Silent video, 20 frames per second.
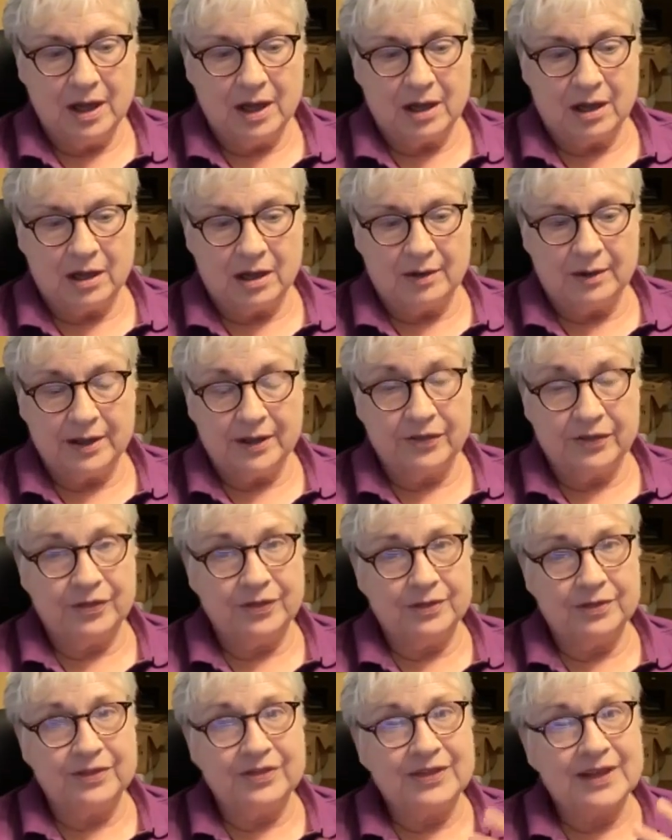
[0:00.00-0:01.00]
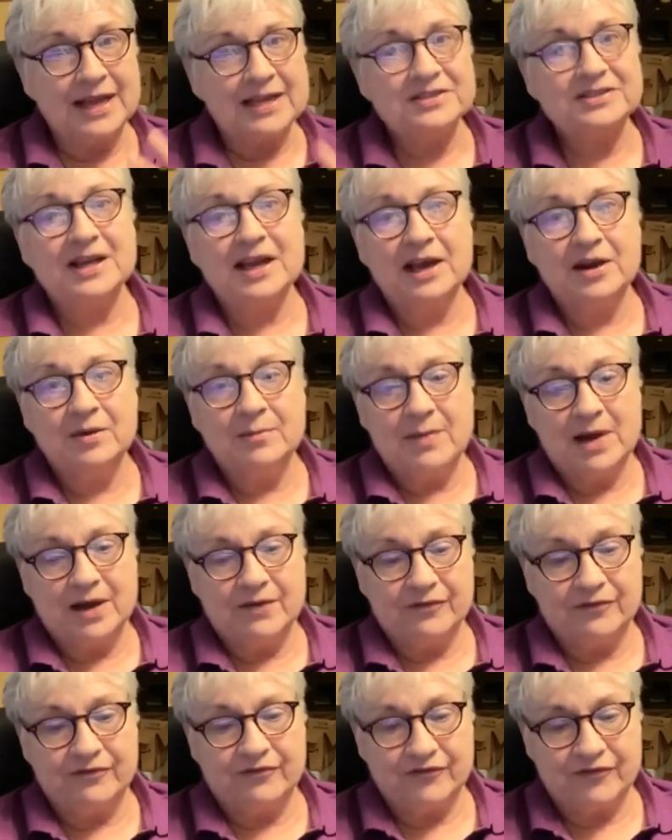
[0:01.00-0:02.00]
And that's kind of
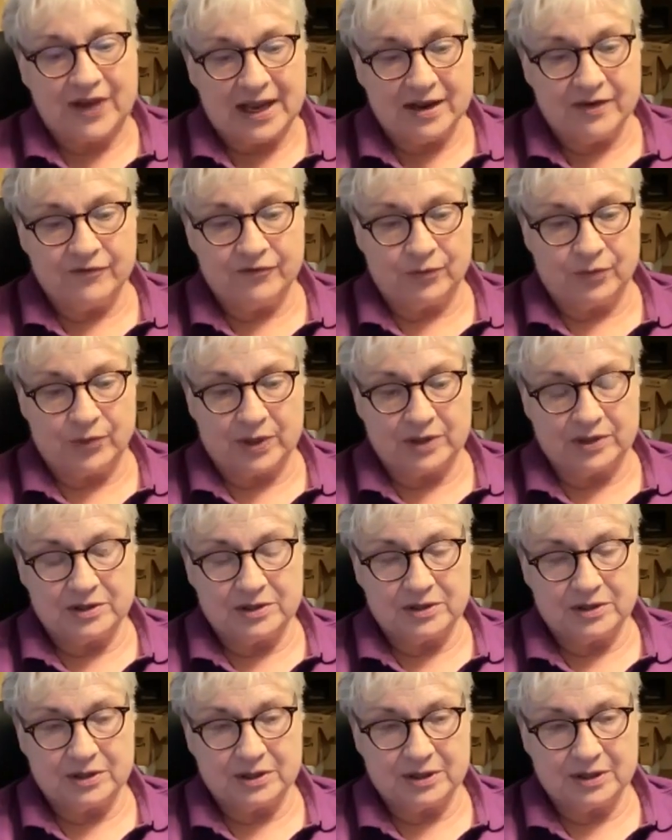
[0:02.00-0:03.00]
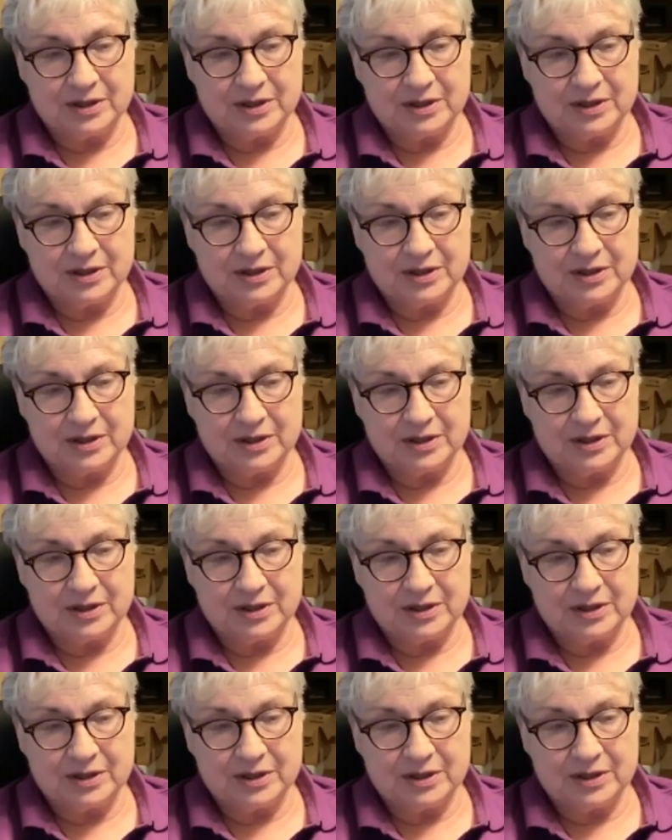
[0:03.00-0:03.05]
my favorite